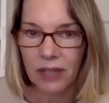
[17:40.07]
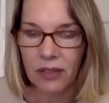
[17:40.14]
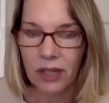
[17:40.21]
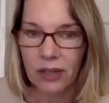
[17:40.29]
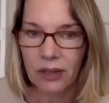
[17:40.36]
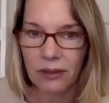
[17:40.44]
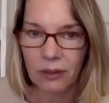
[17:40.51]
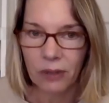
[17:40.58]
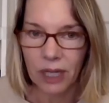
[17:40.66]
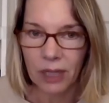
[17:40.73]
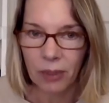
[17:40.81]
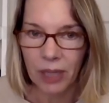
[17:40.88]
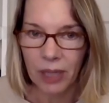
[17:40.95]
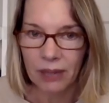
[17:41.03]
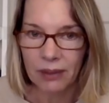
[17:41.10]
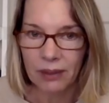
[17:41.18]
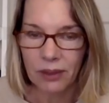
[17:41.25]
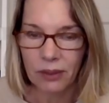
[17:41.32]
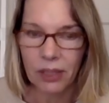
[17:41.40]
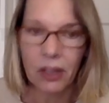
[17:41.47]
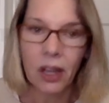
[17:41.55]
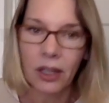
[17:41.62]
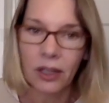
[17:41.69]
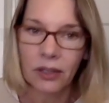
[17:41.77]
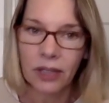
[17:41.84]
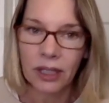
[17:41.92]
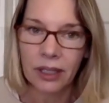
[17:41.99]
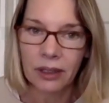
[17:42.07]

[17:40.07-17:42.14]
trying to avoid it by doing laundry